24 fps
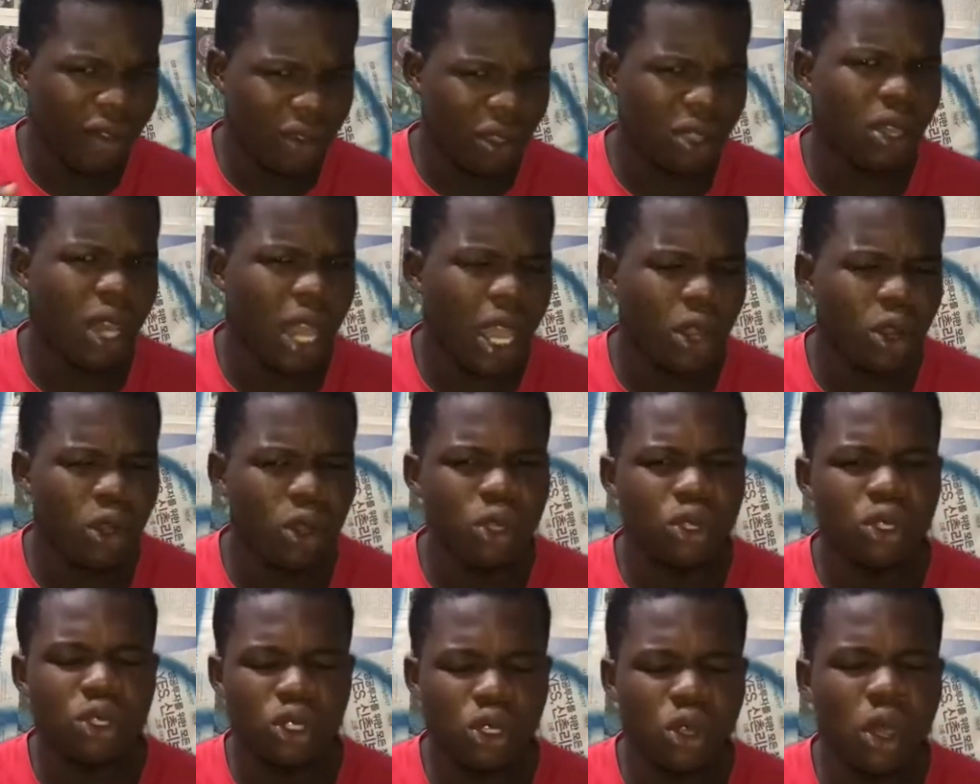I know
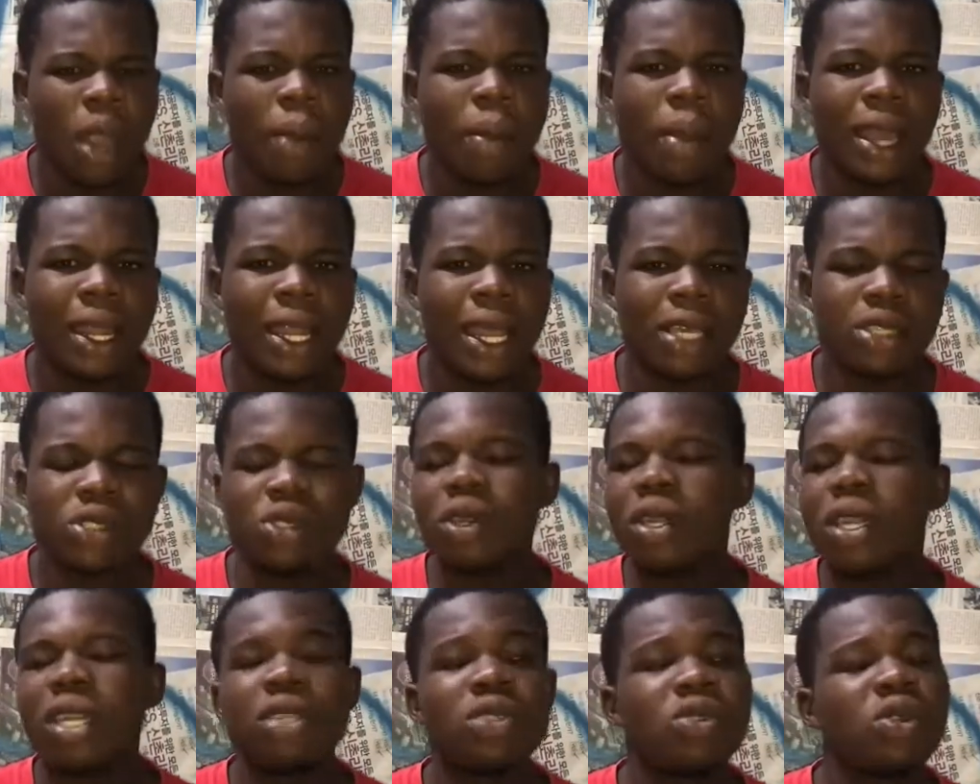about that
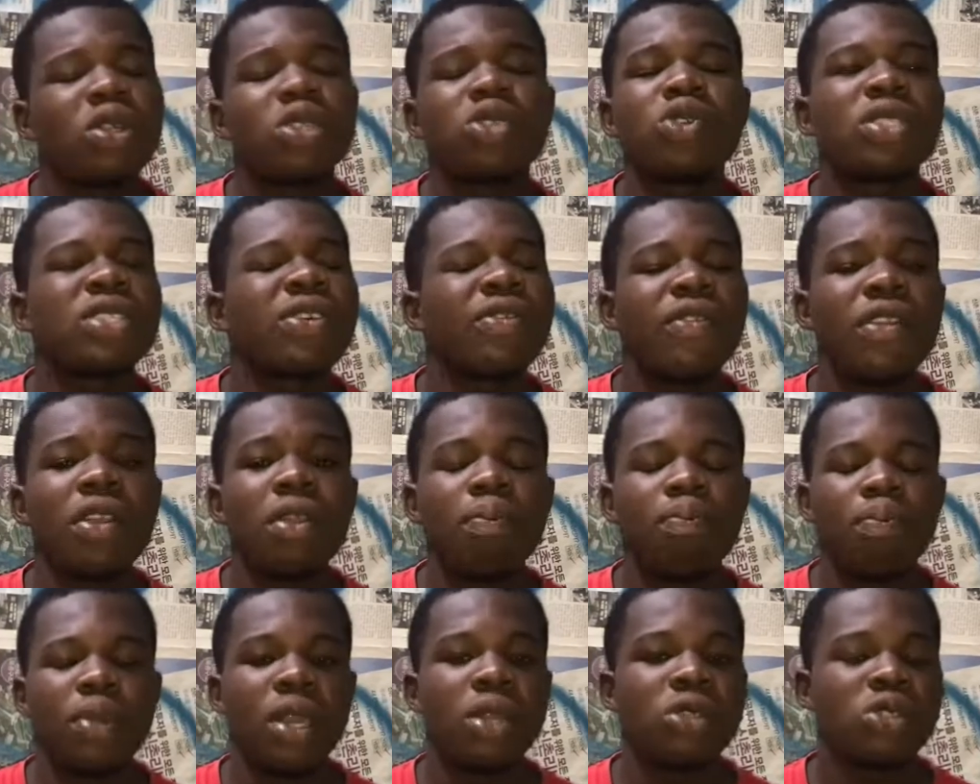song. It was a very big